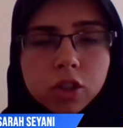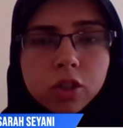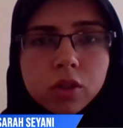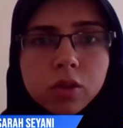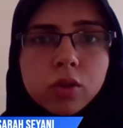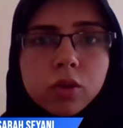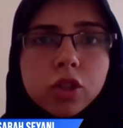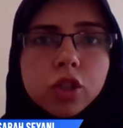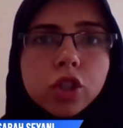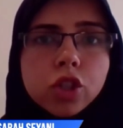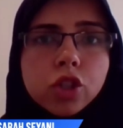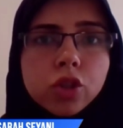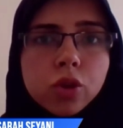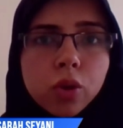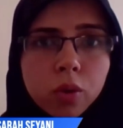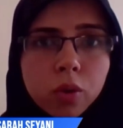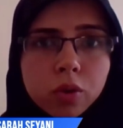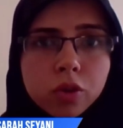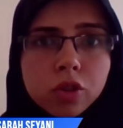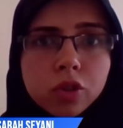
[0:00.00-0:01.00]
So she
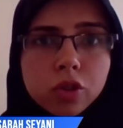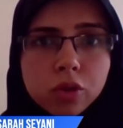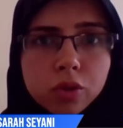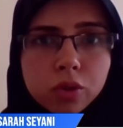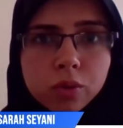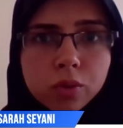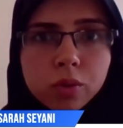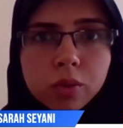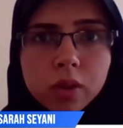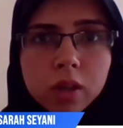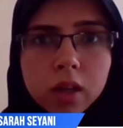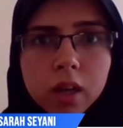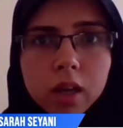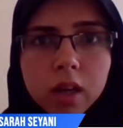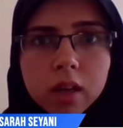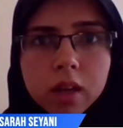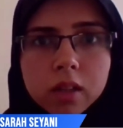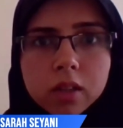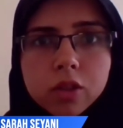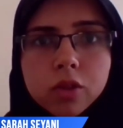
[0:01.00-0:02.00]
chose to do
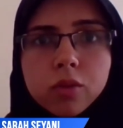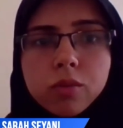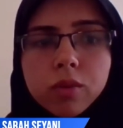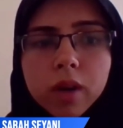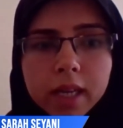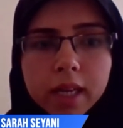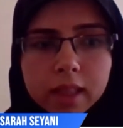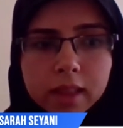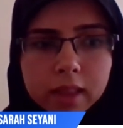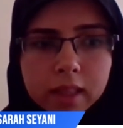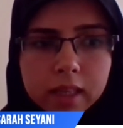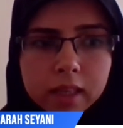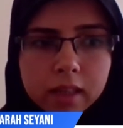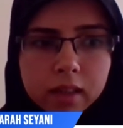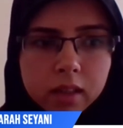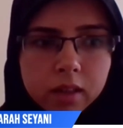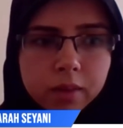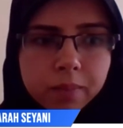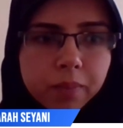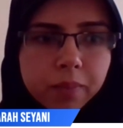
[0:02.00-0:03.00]
the right
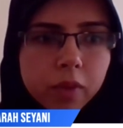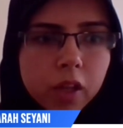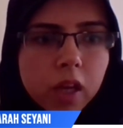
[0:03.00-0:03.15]
thing.